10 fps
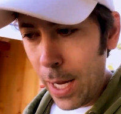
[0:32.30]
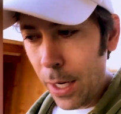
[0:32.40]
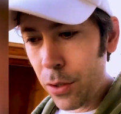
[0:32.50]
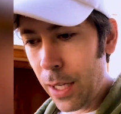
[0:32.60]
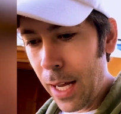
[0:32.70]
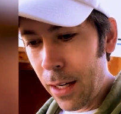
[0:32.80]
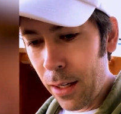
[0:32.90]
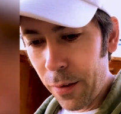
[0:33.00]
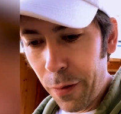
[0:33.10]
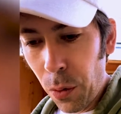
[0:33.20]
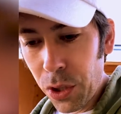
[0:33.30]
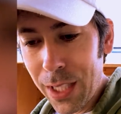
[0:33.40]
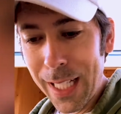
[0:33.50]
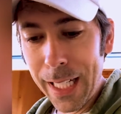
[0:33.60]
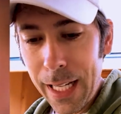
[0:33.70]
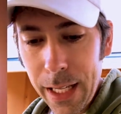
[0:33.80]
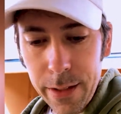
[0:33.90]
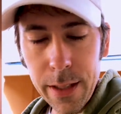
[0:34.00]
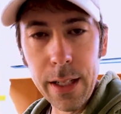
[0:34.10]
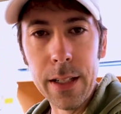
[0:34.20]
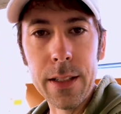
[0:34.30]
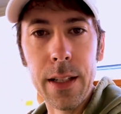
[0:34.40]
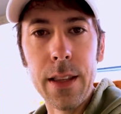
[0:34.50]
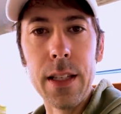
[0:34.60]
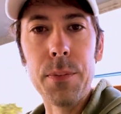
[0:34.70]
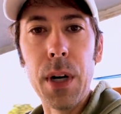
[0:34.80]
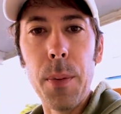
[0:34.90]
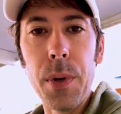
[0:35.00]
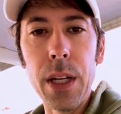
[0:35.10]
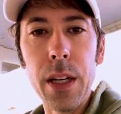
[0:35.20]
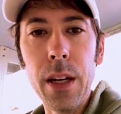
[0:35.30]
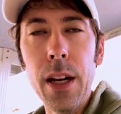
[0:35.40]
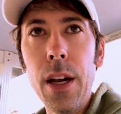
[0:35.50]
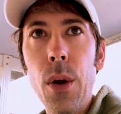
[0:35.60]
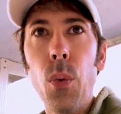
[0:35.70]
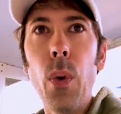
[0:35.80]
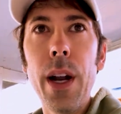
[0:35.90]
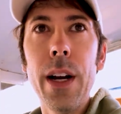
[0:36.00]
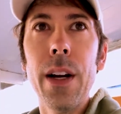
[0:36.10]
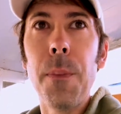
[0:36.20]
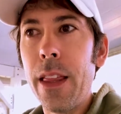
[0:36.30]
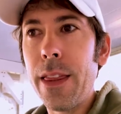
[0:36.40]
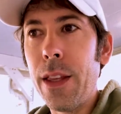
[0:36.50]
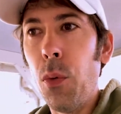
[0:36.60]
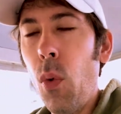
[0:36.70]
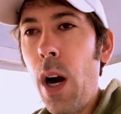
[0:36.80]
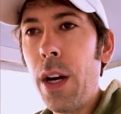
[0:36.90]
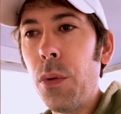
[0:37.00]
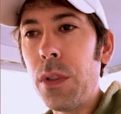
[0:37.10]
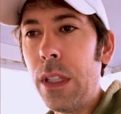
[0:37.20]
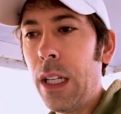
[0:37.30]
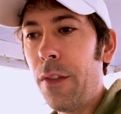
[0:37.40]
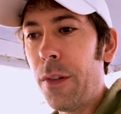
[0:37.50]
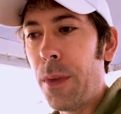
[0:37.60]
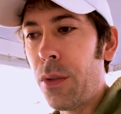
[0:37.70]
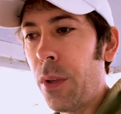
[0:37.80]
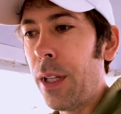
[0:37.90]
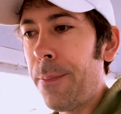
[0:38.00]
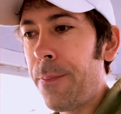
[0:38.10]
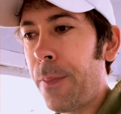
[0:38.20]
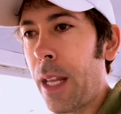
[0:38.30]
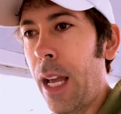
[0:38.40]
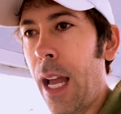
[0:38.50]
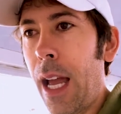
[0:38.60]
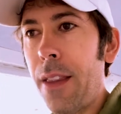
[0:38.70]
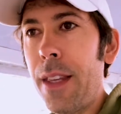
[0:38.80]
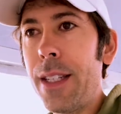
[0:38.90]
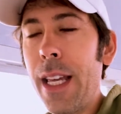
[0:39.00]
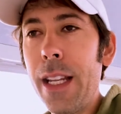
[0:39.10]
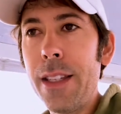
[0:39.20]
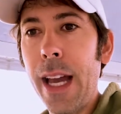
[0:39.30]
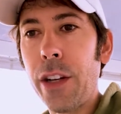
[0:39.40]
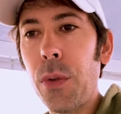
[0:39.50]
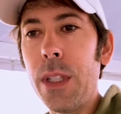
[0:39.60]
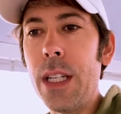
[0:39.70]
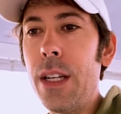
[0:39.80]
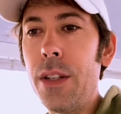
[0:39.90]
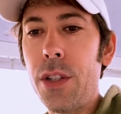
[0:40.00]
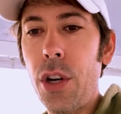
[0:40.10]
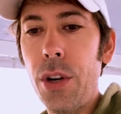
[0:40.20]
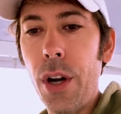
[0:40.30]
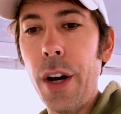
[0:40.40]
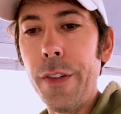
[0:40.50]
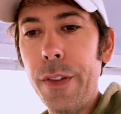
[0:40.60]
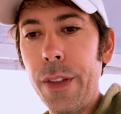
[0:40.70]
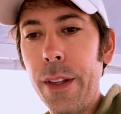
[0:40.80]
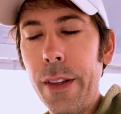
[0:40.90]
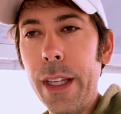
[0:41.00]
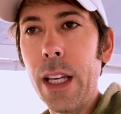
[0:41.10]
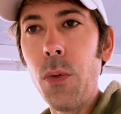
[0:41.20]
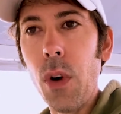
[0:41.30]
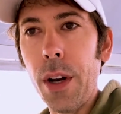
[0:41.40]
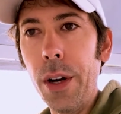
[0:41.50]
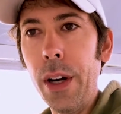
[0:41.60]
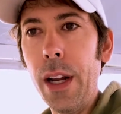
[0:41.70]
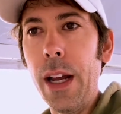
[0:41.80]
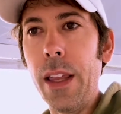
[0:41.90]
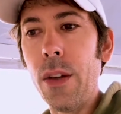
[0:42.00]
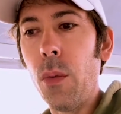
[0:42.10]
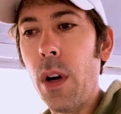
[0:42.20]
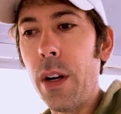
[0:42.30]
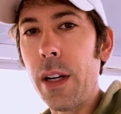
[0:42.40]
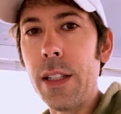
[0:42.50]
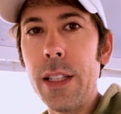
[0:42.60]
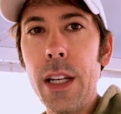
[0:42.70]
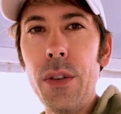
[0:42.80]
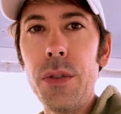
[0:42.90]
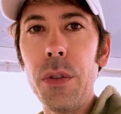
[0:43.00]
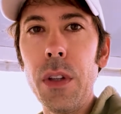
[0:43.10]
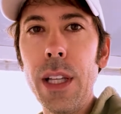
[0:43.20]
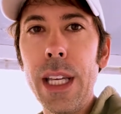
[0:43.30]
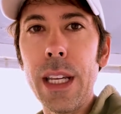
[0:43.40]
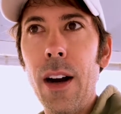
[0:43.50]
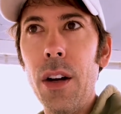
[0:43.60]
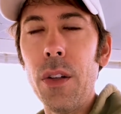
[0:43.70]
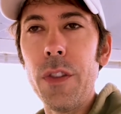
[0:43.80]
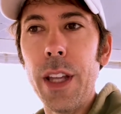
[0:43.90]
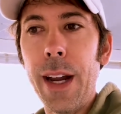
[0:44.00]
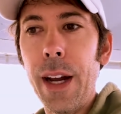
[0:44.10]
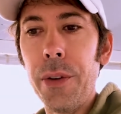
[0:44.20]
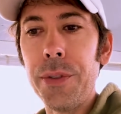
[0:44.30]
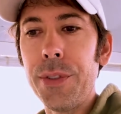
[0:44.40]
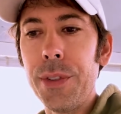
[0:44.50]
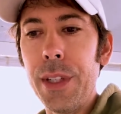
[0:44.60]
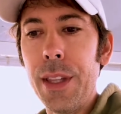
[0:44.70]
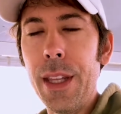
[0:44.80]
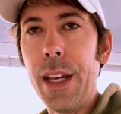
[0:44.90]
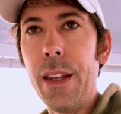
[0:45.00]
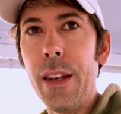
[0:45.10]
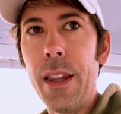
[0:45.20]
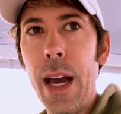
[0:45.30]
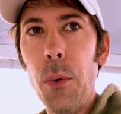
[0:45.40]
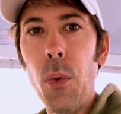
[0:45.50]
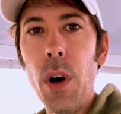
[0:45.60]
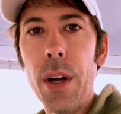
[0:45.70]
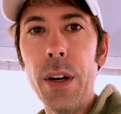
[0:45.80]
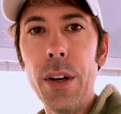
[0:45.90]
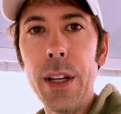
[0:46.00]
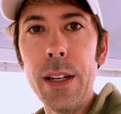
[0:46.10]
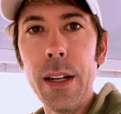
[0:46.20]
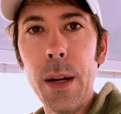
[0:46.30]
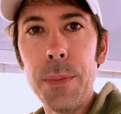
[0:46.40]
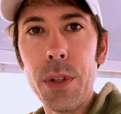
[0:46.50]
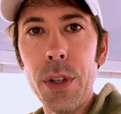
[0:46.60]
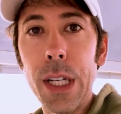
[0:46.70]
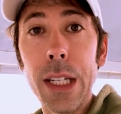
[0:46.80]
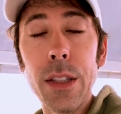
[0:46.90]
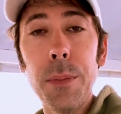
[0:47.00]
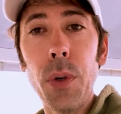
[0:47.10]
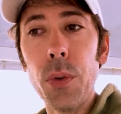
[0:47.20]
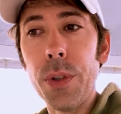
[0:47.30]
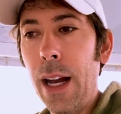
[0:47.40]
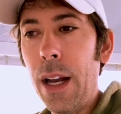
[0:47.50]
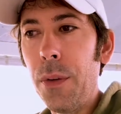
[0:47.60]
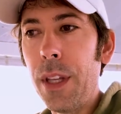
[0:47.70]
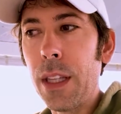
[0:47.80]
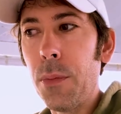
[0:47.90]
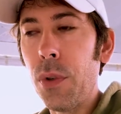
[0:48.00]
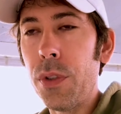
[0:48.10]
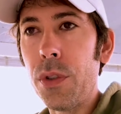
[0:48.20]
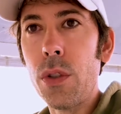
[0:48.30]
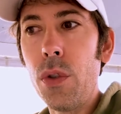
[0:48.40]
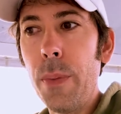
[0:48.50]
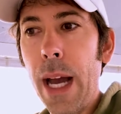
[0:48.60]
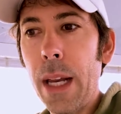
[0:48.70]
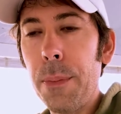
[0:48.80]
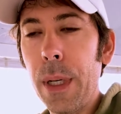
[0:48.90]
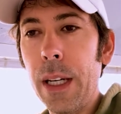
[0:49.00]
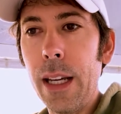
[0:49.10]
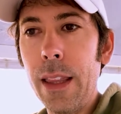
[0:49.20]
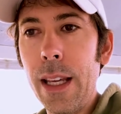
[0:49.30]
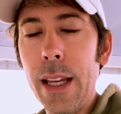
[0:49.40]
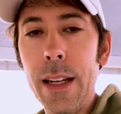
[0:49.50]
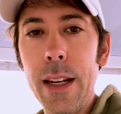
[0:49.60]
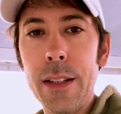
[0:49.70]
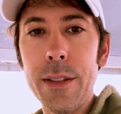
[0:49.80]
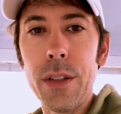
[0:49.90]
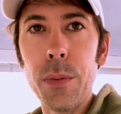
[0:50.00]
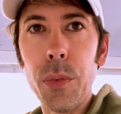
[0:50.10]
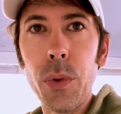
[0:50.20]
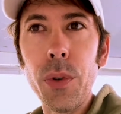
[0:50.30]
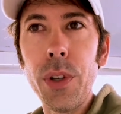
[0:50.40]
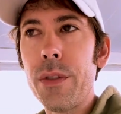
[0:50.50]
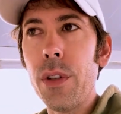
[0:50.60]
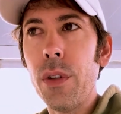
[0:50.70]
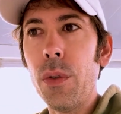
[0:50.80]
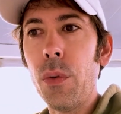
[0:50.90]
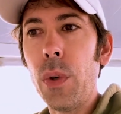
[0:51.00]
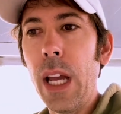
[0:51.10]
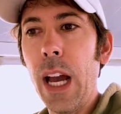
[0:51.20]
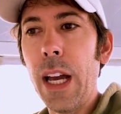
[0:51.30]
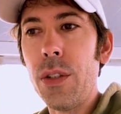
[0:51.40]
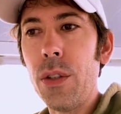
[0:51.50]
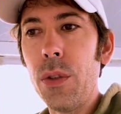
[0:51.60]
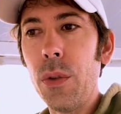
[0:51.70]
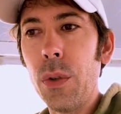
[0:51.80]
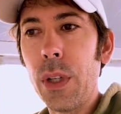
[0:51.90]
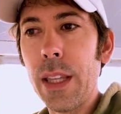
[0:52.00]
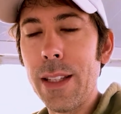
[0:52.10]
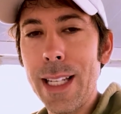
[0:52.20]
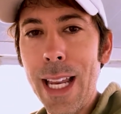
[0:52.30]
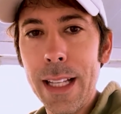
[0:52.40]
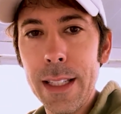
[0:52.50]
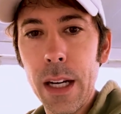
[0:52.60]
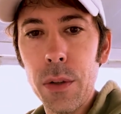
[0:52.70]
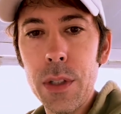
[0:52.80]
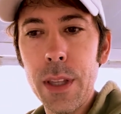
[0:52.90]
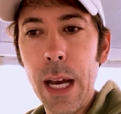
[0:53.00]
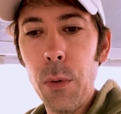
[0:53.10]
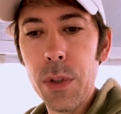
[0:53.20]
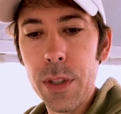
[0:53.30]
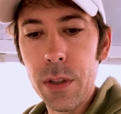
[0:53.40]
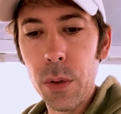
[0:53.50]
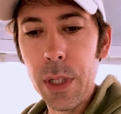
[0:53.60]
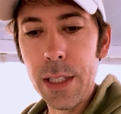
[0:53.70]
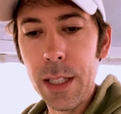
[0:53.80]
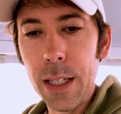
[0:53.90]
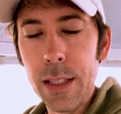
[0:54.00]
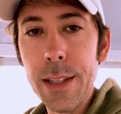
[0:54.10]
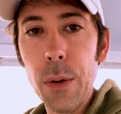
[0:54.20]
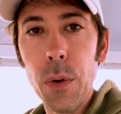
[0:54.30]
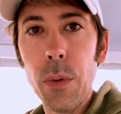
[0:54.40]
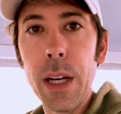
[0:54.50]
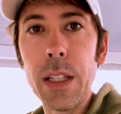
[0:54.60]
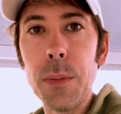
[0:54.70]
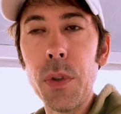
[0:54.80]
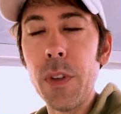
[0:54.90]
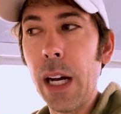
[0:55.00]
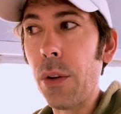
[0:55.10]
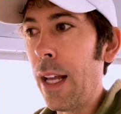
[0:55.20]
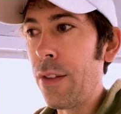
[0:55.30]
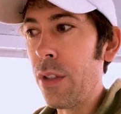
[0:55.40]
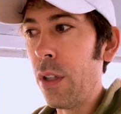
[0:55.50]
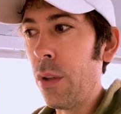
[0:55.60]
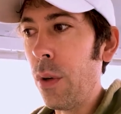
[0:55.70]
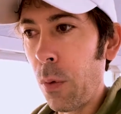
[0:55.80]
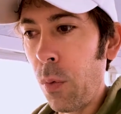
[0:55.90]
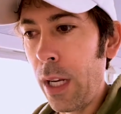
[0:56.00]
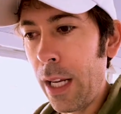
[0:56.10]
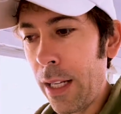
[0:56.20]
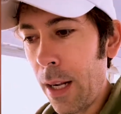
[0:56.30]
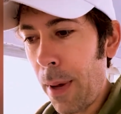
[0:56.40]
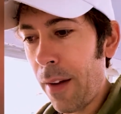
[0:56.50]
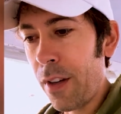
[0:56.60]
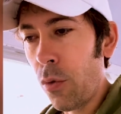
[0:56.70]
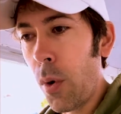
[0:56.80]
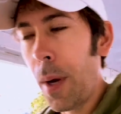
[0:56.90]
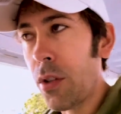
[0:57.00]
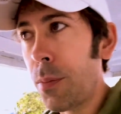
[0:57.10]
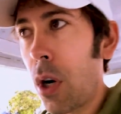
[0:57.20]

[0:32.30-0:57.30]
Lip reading: actually had an unfortunate incident at this property where the water was leaking from the toilet. And the tenants actually didn't turn off the leaking water, and the water continued to leak all over the house. And then that water ended up turning into mold. I don't think the mold is too bad, but in the end it is still mold. So we had to get the tenants out, and that wasn't so easy because they weren't ready to move out. And so we ended up having to rip out some